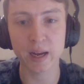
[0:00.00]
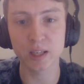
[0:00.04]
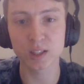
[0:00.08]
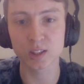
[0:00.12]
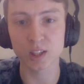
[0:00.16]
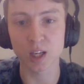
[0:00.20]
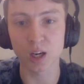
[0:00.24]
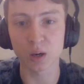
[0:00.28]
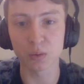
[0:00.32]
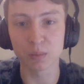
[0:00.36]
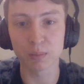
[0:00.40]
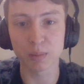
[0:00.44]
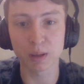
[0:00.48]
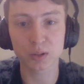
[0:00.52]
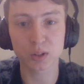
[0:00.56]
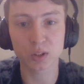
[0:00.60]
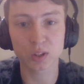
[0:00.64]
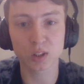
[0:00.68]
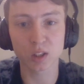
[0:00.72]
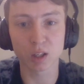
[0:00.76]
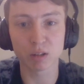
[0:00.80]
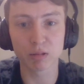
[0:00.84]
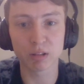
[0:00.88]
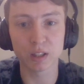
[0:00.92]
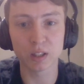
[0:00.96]
that I'm about to
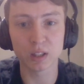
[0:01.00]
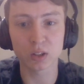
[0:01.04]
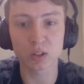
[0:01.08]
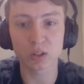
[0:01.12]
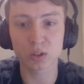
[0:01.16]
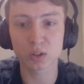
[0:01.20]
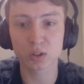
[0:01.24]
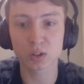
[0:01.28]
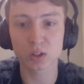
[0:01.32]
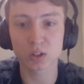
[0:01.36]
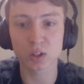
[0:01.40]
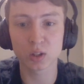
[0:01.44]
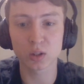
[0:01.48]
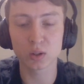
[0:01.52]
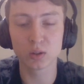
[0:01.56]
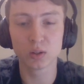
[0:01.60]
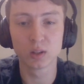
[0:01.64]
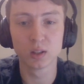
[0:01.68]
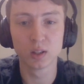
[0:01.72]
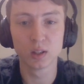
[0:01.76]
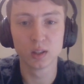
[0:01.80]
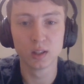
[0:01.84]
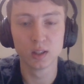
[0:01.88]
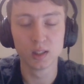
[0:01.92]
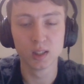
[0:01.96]
start reading on. So
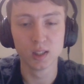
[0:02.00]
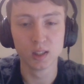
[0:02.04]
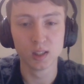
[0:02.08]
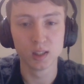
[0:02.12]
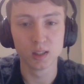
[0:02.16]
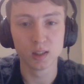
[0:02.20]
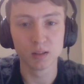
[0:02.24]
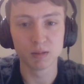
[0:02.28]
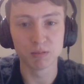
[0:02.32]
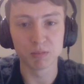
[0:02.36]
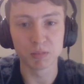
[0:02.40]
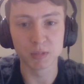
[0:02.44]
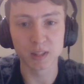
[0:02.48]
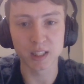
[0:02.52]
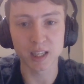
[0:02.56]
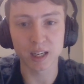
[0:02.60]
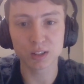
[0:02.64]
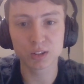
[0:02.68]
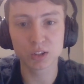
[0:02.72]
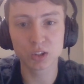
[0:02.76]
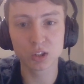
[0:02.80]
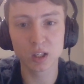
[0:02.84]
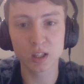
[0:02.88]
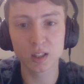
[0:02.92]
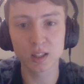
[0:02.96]

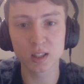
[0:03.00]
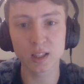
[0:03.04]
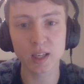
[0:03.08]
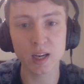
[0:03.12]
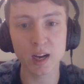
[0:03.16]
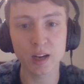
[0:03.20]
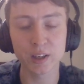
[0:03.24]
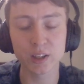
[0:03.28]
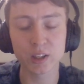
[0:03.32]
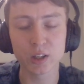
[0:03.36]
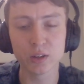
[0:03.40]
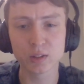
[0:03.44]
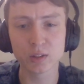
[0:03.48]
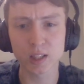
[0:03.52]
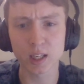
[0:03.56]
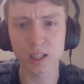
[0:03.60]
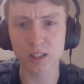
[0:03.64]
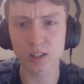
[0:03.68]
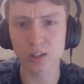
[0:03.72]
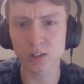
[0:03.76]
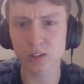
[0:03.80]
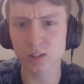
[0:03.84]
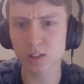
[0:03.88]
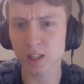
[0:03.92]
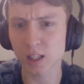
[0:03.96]
naturally, again,
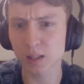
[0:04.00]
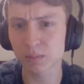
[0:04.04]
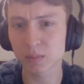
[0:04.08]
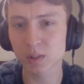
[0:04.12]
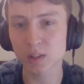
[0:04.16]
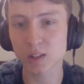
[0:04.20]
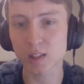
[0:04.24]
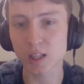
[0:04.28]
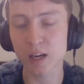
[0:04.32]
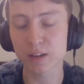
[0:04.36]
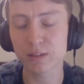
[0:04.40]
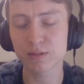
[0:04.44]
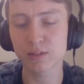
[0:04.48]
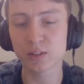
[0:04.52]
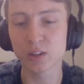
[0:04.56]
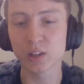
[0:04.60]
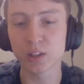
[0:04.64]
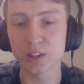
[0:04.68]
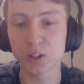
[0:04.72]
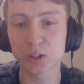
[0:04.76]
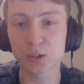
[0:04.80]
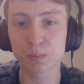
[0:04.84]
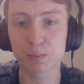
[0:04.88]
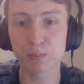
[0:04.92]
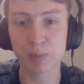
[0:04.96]
doesn't take much effort.
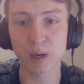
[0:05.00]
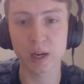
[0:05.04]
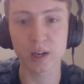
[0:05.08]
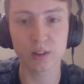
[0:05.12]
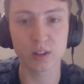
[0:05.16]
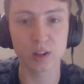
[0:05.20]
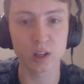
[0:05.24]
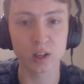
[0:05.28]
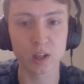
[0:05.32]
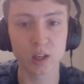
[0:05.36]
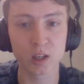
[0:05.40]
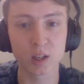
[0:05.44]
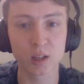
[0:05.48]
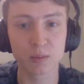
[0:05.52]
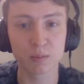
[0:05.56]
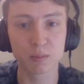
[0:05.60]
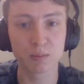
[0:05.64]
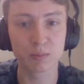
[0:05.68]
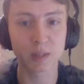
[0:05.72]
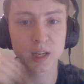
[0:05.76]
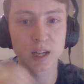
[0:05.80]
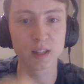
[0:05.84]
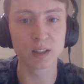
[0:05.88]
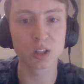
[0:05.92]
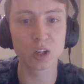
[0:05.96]
You just pick the
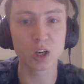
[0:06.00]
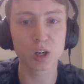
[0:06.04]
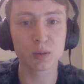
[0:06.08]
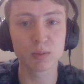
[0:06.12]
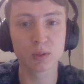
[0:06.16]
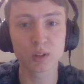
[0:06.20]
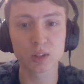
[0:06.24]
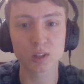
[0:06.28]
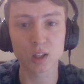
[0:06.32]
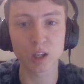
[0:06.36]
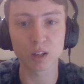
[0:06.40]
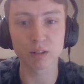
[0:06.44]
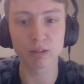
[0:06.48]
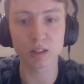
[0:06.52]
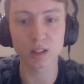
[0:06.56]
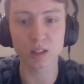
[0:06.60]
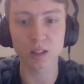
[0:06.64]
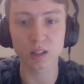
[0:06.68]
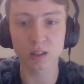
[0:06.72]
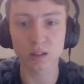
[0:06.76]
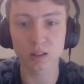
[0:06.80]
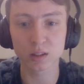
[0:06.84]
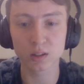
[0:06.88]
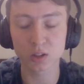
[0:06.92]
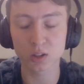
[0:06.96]
Kindle up and start
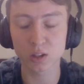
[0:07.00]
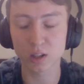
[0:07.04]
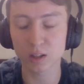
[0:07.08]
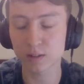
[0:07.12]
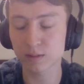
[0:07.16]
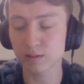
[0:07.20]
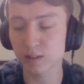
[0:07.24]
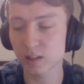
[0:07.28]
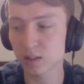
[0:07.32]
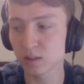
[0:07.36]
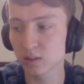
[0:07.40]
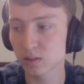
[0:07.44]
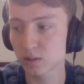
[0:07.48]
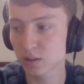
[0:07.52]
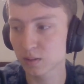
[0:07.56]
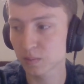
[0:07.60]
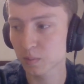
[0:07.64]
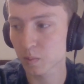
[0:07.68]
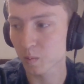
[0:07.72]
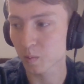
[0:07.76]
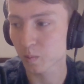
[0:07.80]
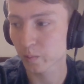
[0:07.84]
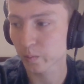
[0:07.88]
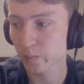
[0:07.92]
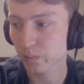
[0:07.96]
reading. So I found
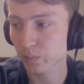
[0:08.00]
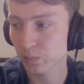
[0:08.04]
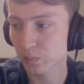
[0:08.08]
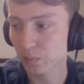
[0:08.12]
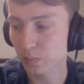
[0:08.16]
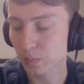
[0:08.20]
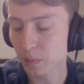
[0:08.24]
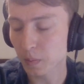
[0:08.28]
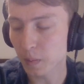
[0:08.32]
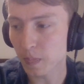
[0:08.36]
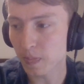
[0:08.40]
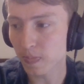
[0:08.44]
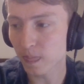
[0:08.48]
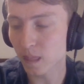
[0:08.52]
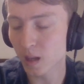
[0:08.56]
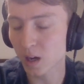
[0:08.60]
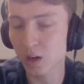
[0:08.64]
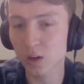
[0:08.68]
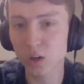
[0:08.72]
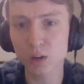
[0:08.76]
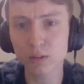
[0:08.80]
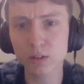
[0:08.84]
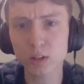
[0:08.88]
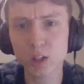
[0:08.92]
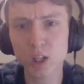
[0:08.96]
a
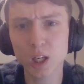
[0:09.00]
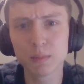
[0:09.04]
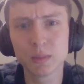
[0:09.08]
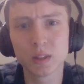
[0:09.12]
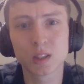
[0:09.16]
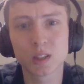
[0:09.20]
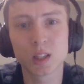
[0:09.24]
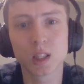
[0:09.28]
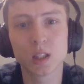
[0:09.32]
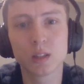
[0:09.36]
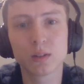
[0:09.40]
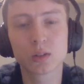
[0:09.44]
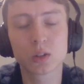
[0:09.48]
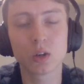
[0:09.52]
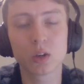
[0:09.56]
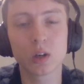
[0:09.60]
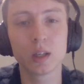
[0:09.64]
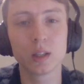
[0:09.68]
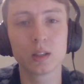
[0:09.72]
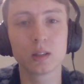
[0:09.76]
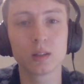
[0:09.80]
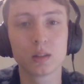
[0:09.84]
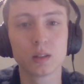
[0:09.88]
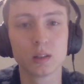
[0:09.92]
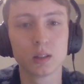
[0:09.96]
lot of the time, instead of
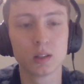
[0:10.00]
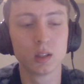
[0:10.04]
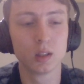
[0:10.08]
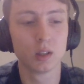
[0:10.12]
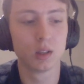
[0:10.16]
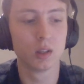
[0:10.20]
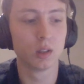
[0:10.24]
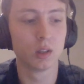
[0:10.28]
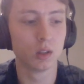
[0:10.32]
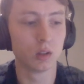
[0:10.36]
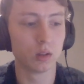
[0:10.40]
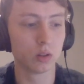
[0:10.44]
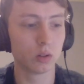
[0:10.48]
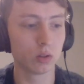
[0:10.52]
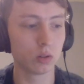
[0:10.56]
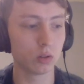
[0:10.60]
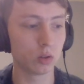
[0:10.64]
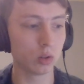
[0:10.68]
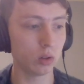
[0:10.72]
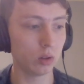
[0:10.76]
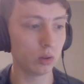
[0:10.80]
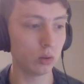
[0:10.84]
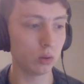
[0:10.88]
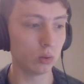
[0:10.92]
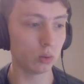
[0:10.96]
trying
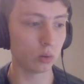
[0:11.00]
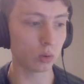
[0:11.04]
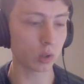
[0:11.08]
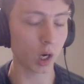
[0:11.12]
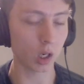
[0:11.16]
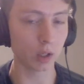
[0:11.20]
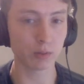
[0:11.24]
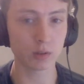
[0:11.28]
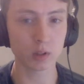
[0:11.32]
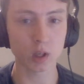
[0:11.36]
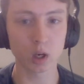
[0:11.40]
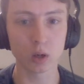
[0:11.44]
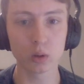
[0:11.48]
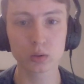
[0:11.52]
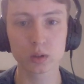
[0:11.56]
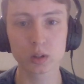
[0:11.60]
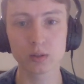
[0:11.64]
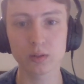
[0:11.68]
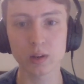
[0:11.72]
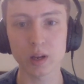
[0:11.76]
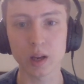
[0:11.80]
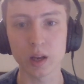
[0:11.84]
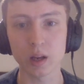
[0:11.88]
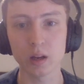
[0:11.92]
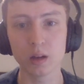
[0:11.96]
to kind of
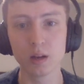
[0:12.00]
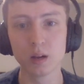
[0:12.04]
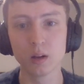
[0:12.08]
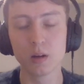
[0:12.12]
cultivate